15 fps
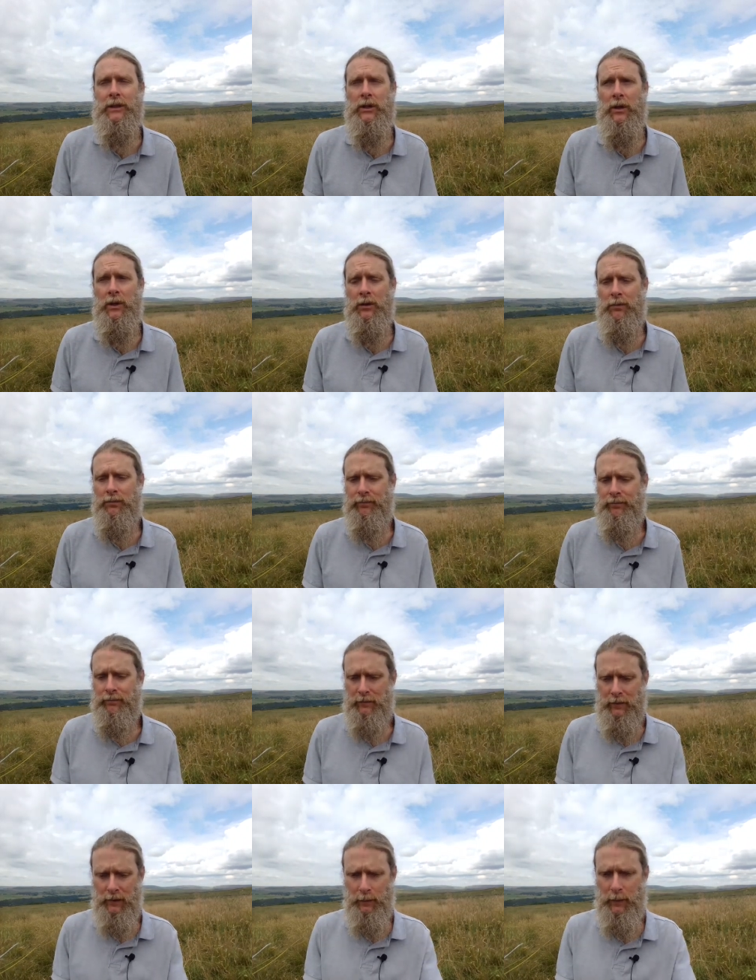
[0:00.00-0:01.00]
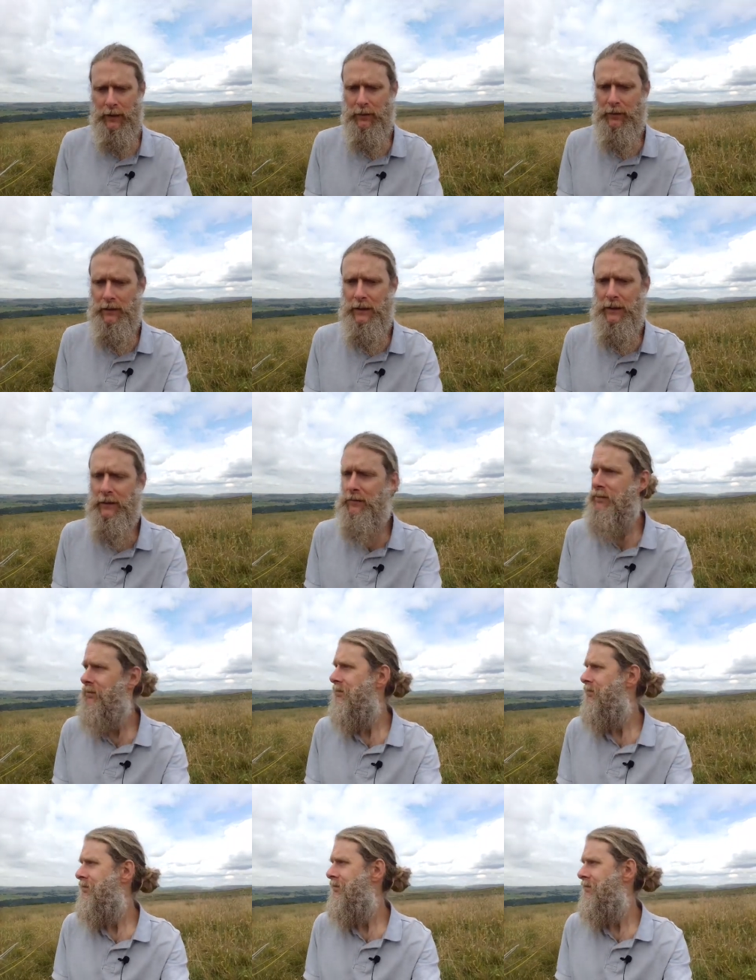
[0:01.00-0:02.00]
So I'm out here.
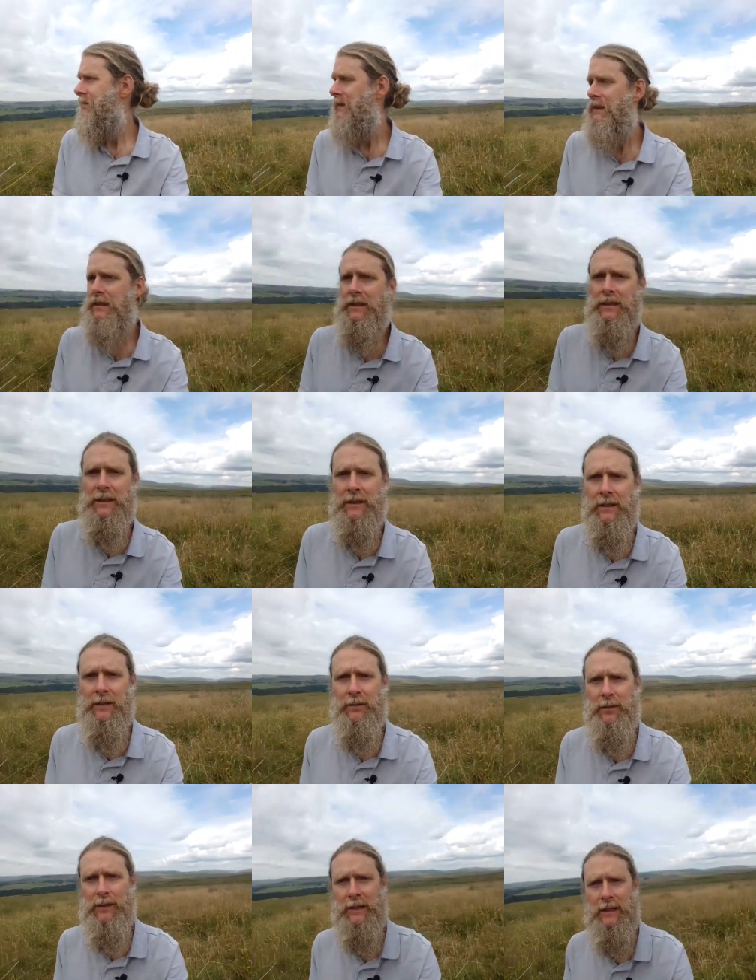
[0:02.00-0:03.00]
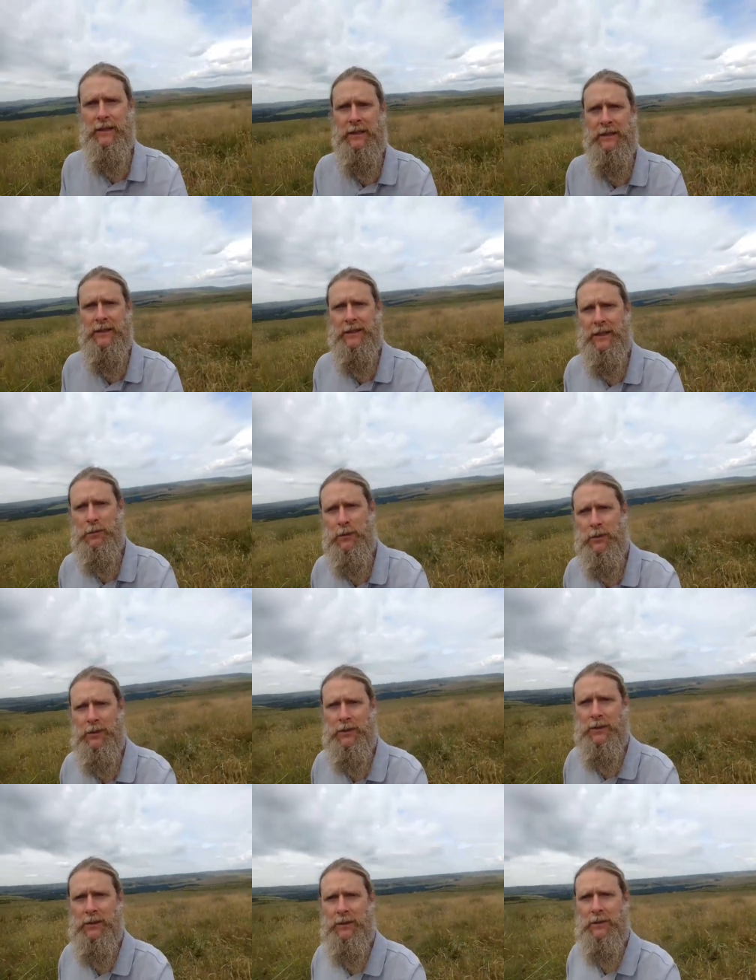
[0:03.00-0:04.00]
It's a lovely
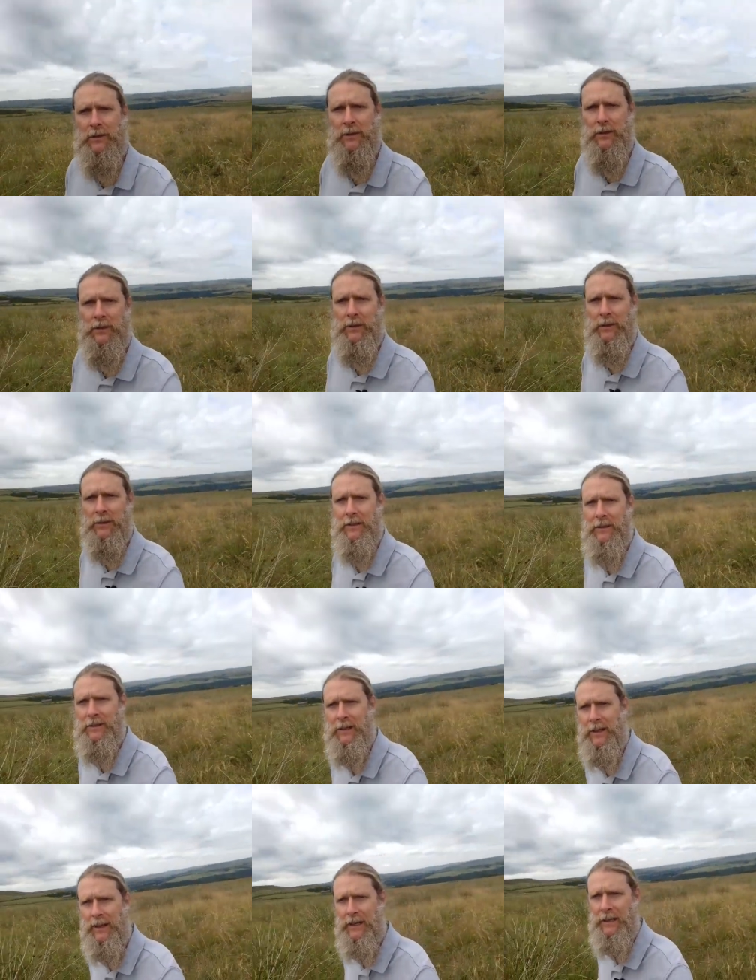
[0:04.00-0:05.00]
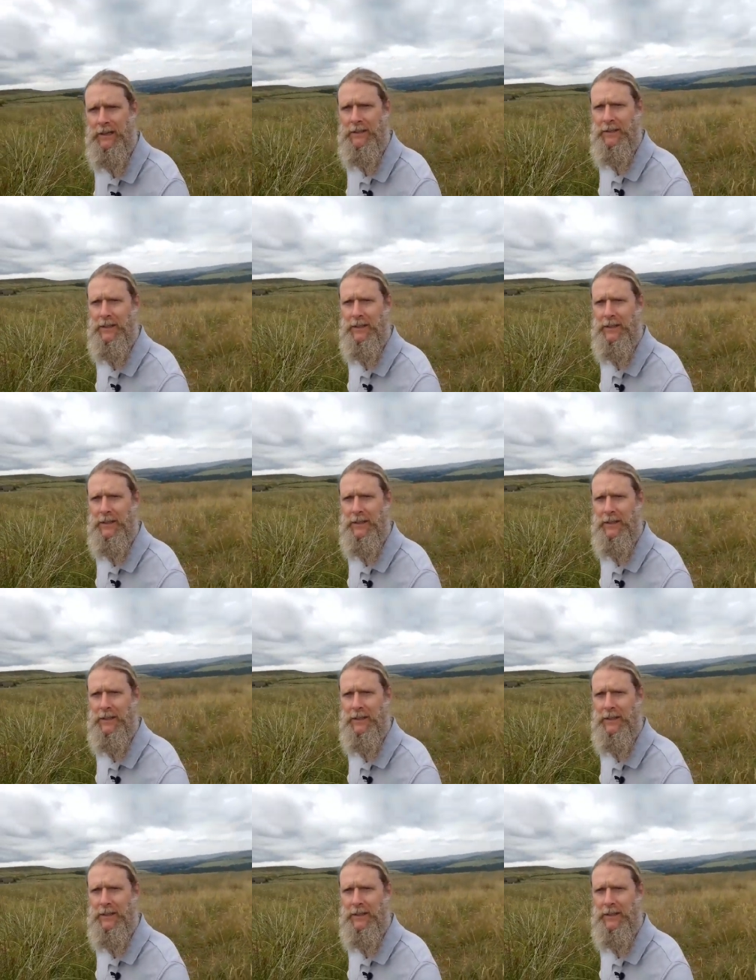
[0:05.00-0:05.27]
summer's day.